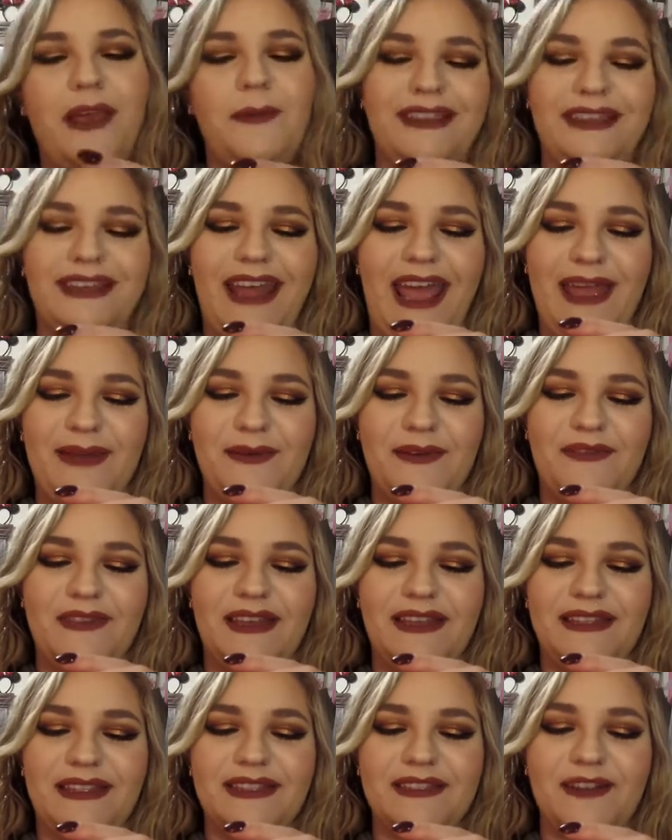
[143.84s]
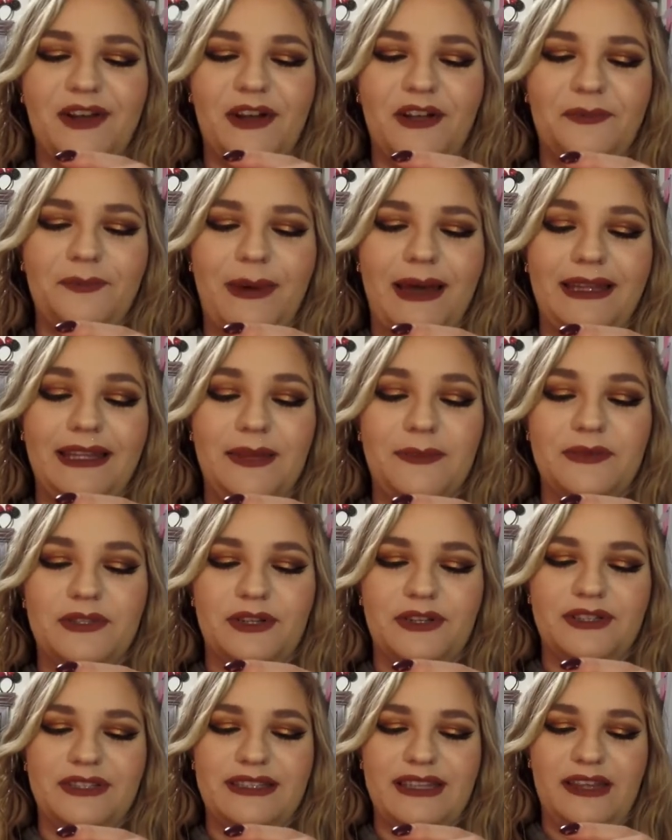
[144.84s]
The name of this is called My Lips
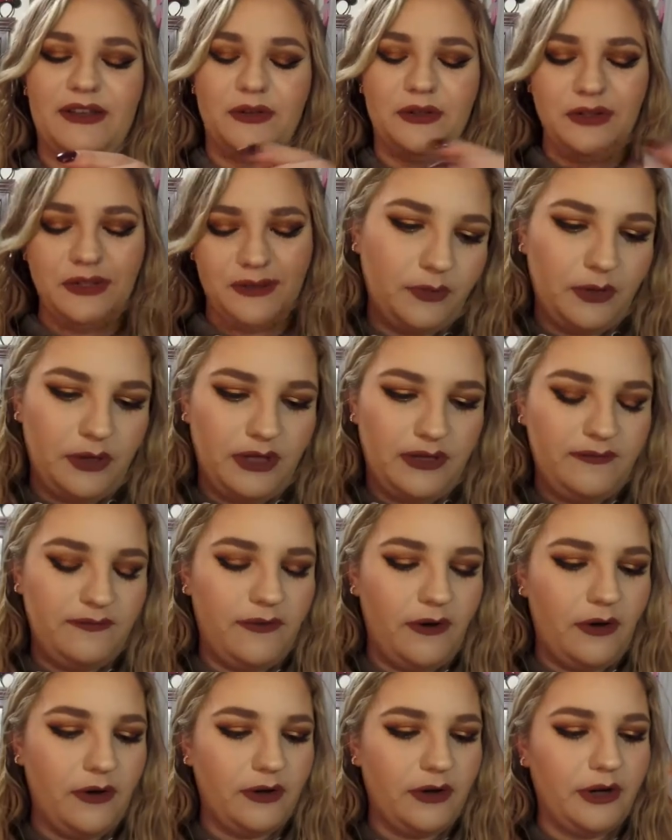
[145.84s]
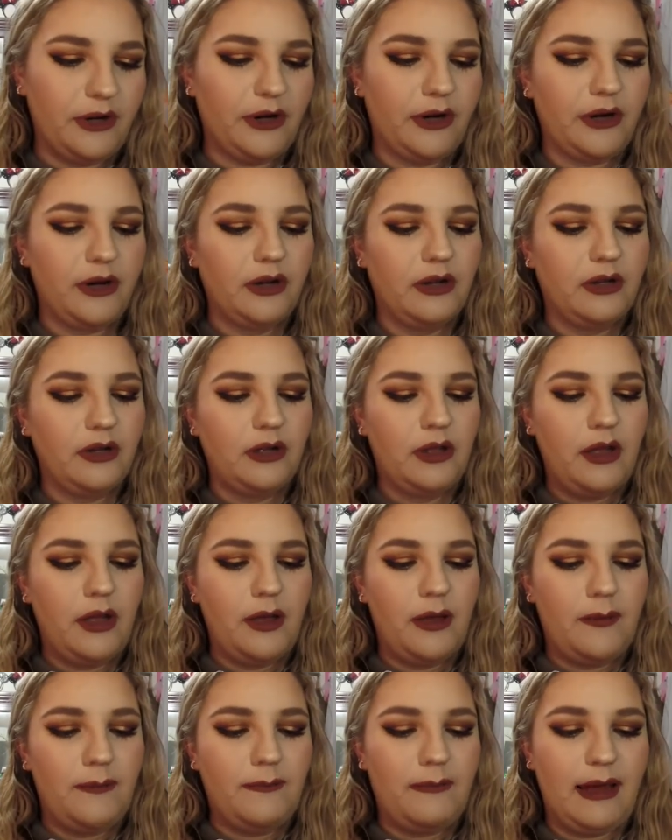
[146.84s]
Are Sealed. Pretty Vulgar,
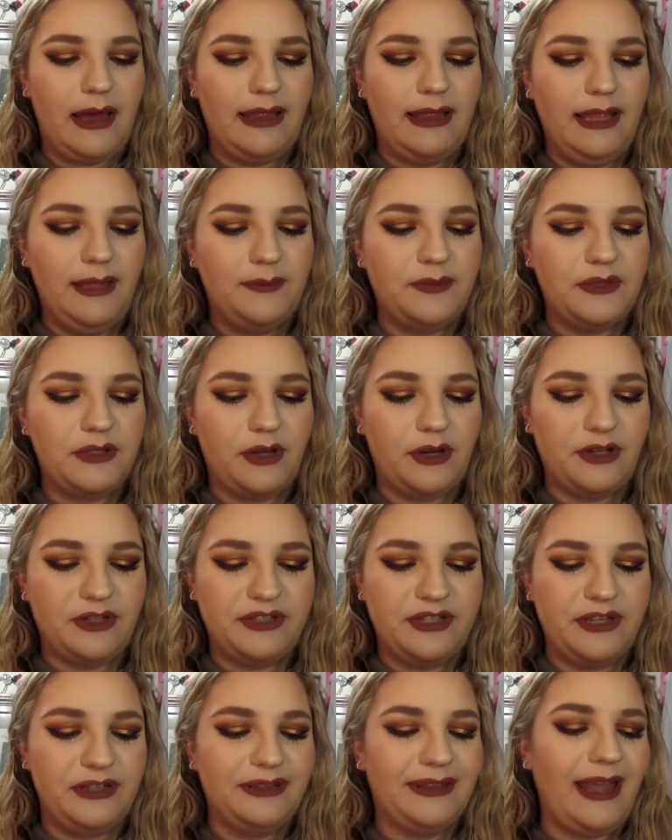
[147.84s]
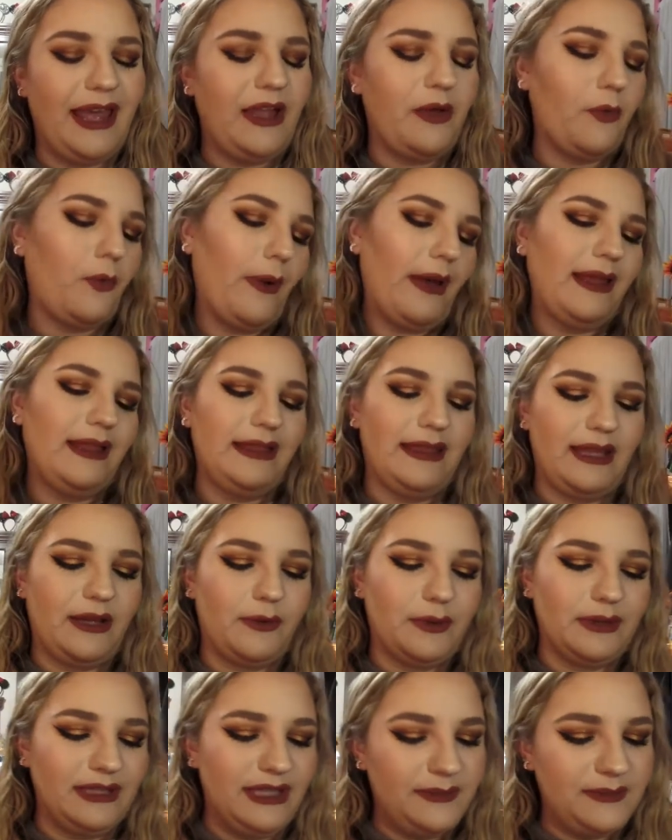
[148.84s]
My Lips Are Sealed Lightweight
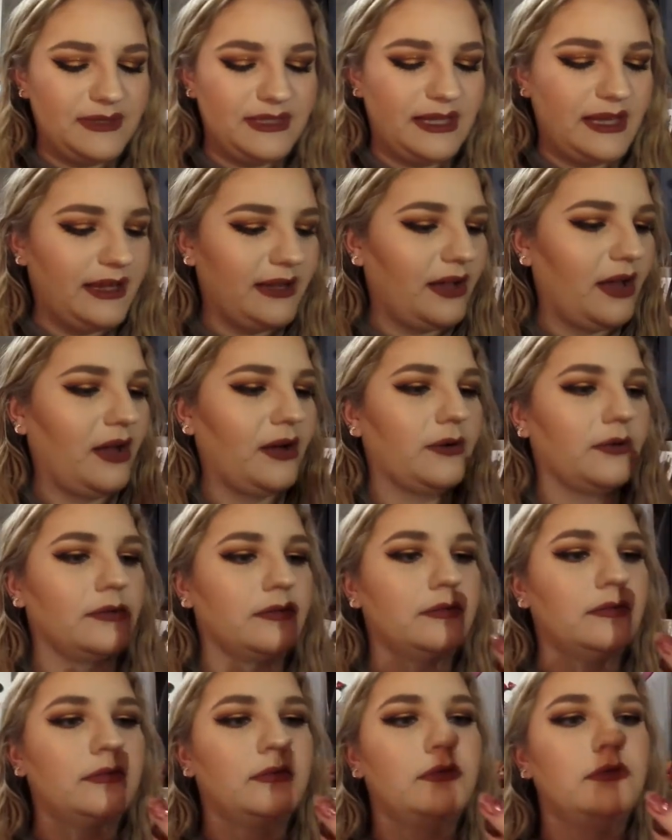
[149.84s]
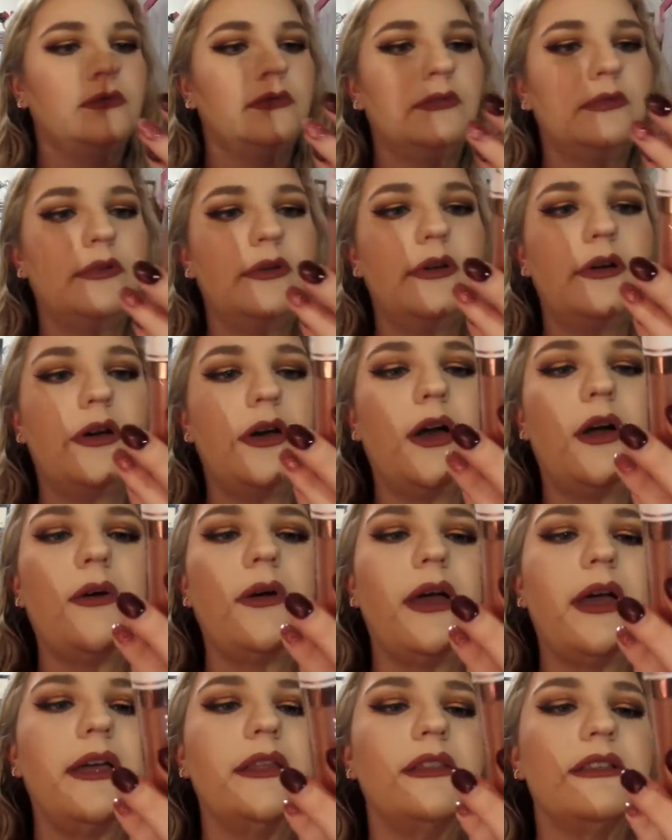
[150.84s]
Liquid Lipstick. Oh.
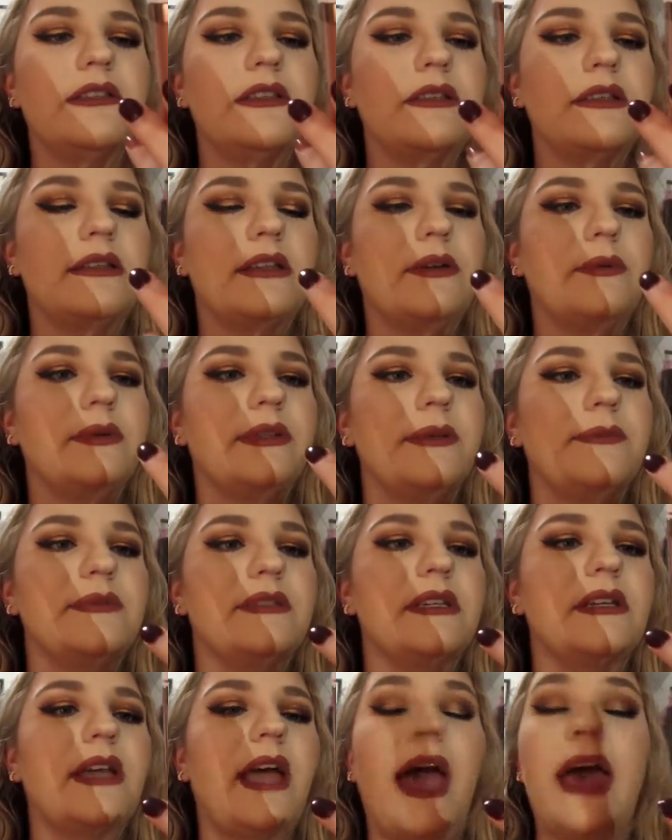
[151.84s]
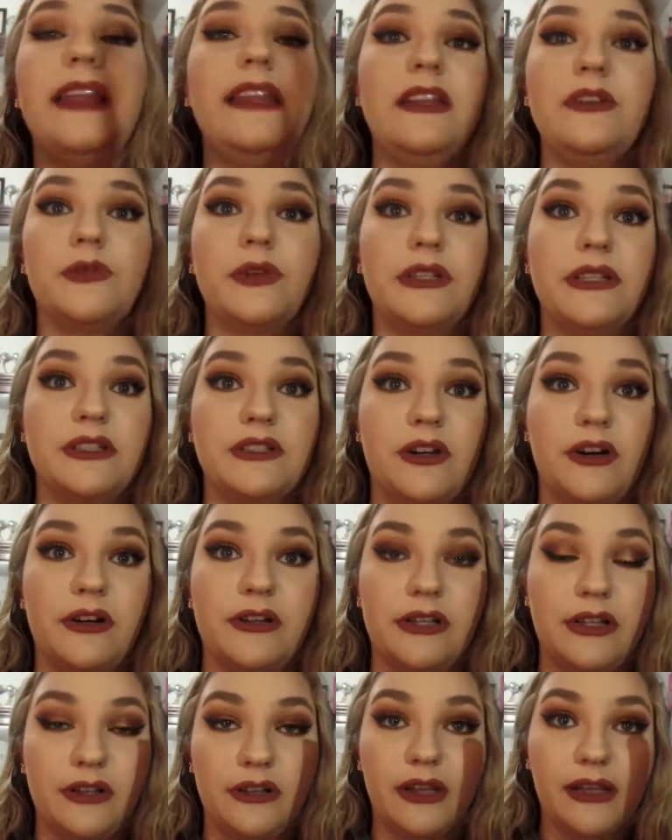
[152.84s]
Okay, this is a liquid lipstick. I didn't read this
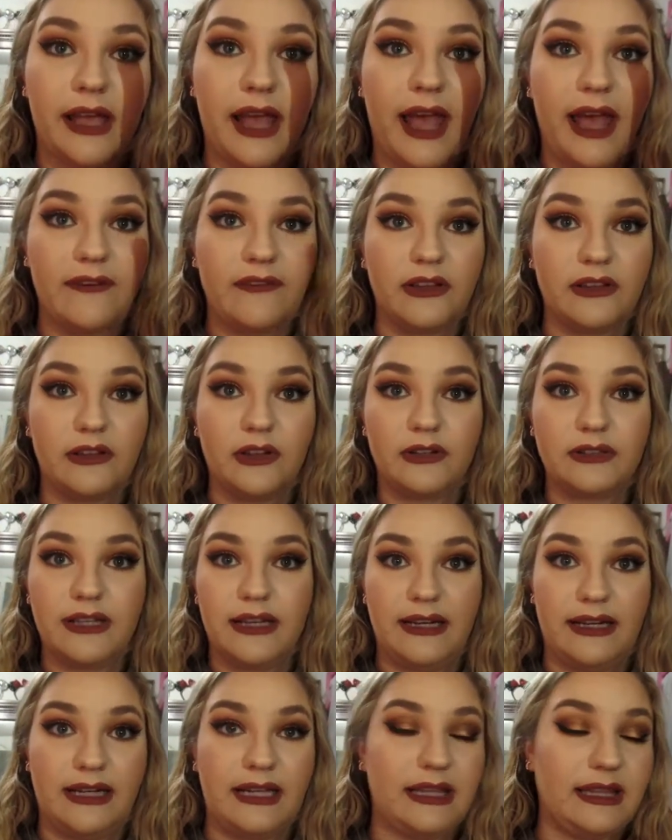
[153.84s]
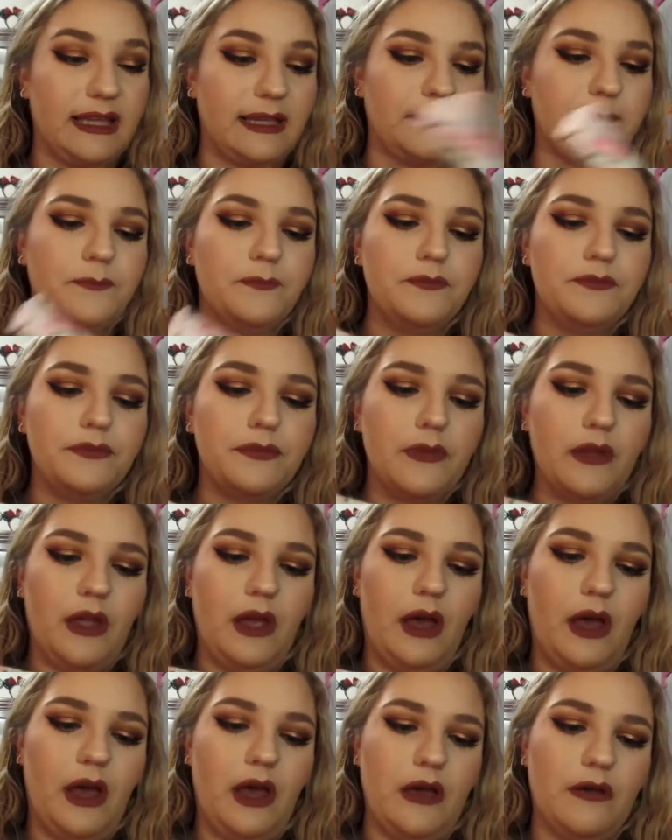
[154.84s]
card either, like I haven't looked at anything.
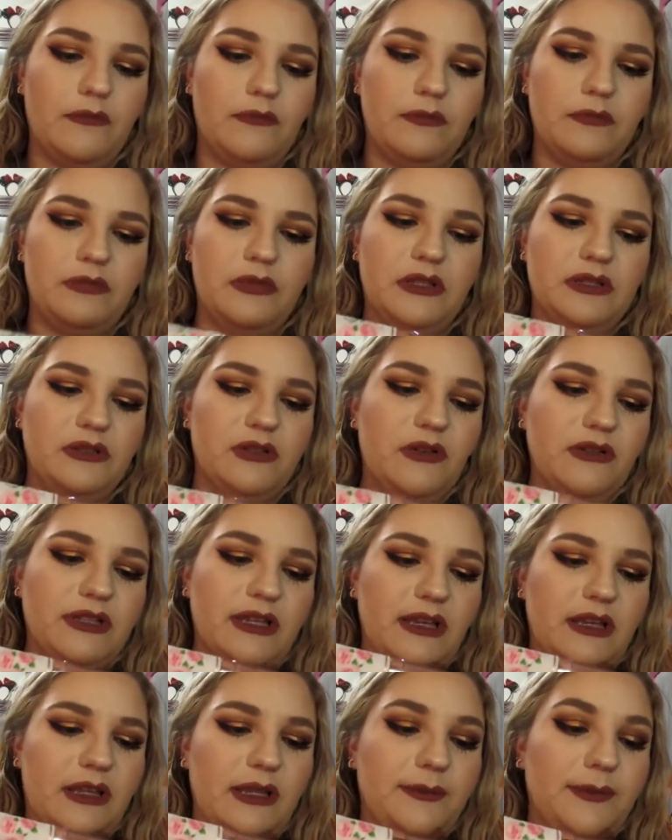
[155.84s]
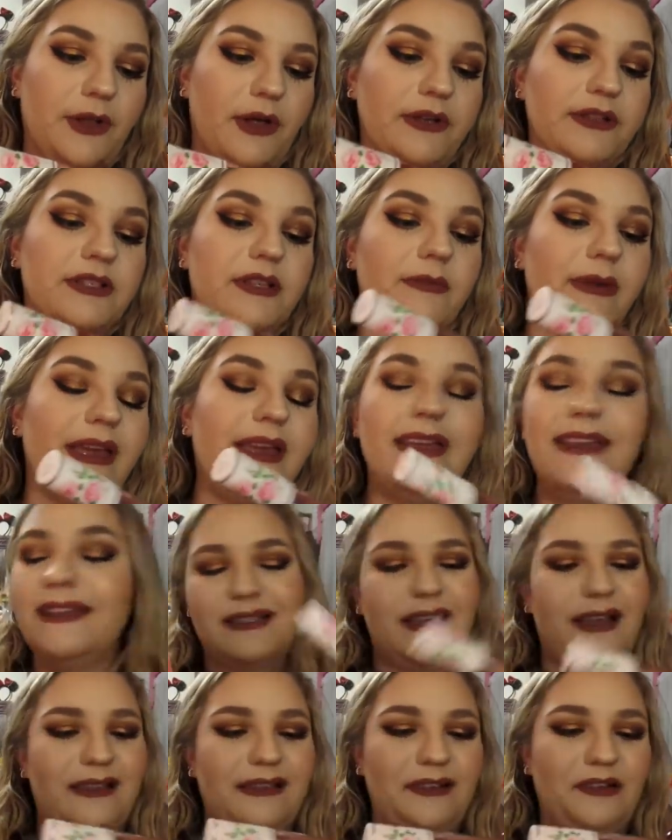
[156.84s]
This looks like a lip gloss to me.
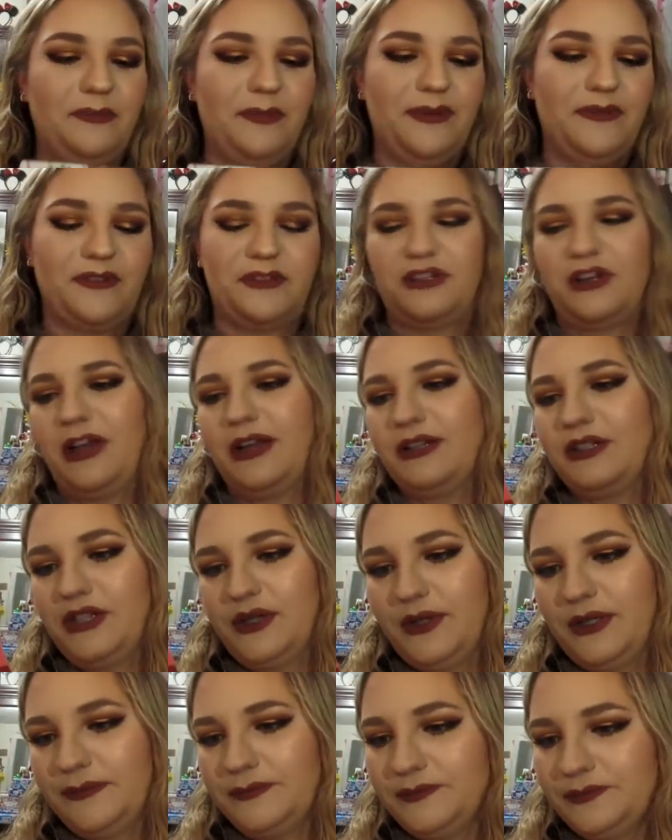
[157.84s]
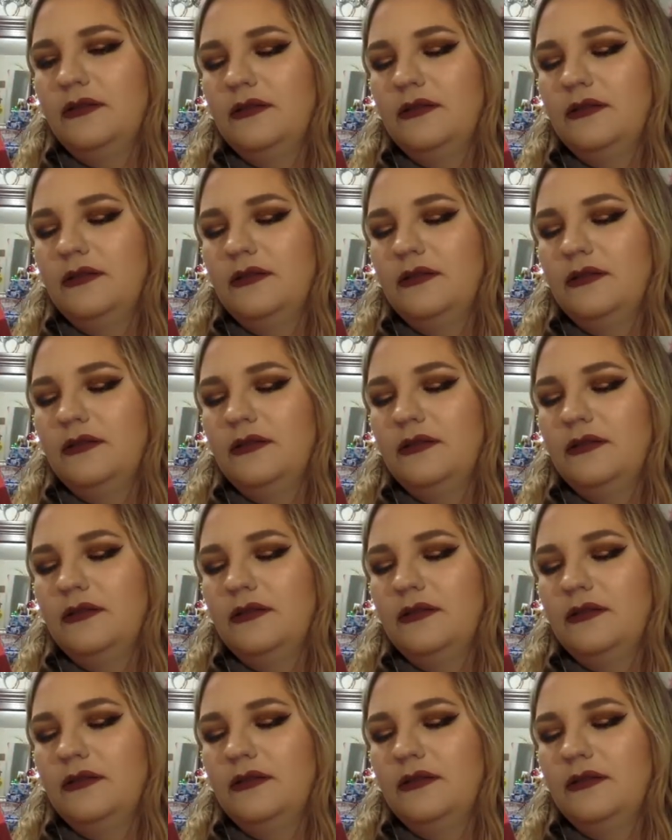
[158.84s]
Got a little bit of a shine to it.